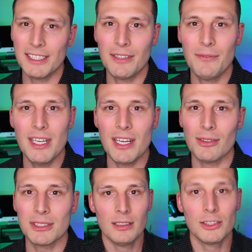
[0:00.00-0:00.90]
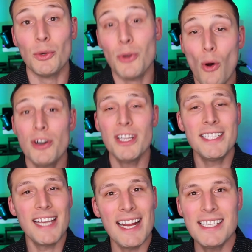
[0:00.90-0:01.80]
your videos. So in order to
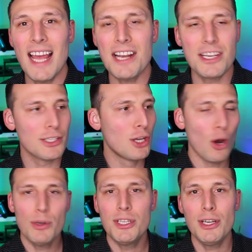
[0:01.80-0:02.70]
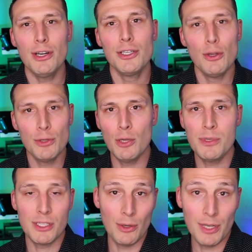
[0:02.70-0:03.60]
change that, just go to your YouTube
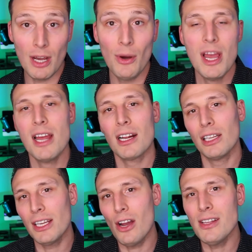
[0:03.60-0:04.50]
studio, click on